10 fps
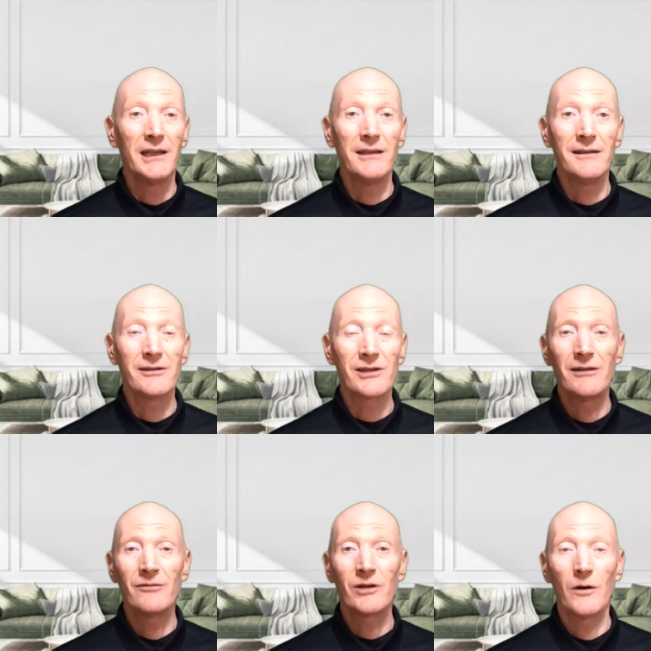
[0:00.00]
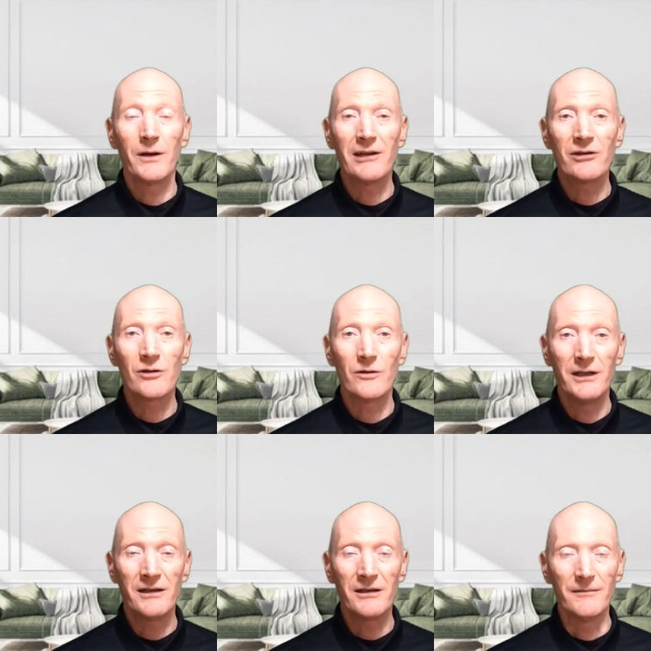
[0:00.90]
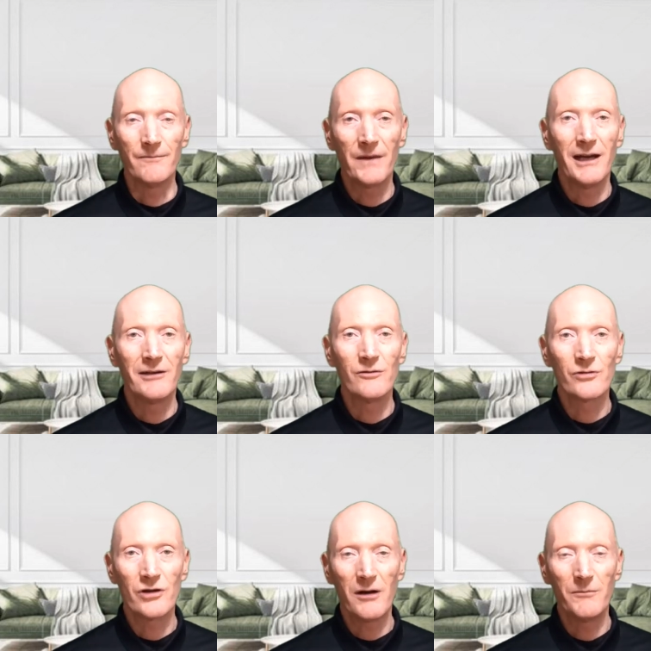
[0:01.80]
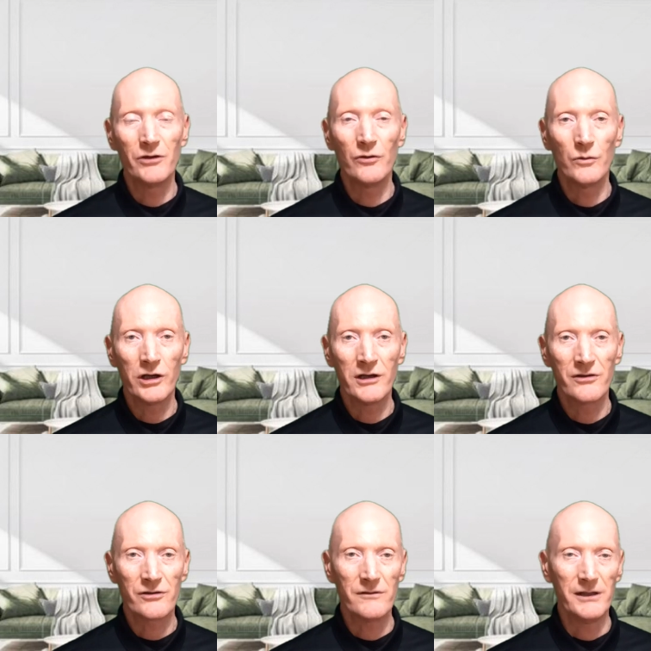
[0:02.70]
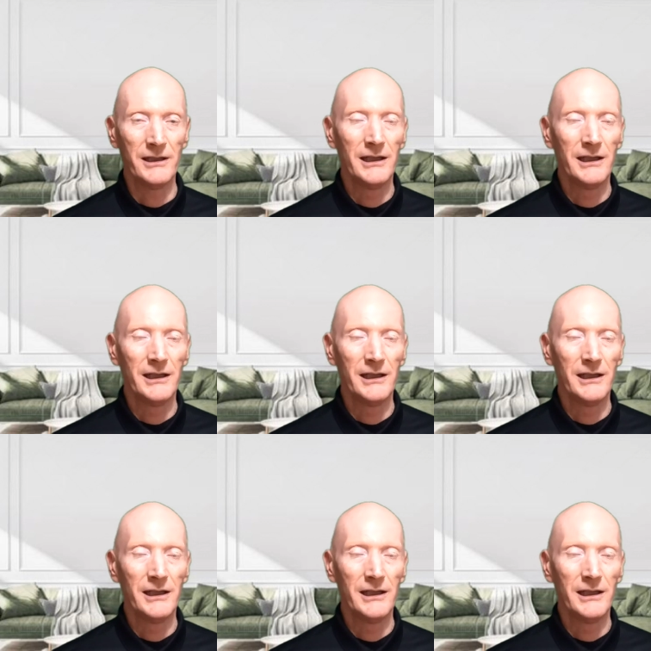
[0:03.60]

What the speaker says: is then going into your income and your job and your work history.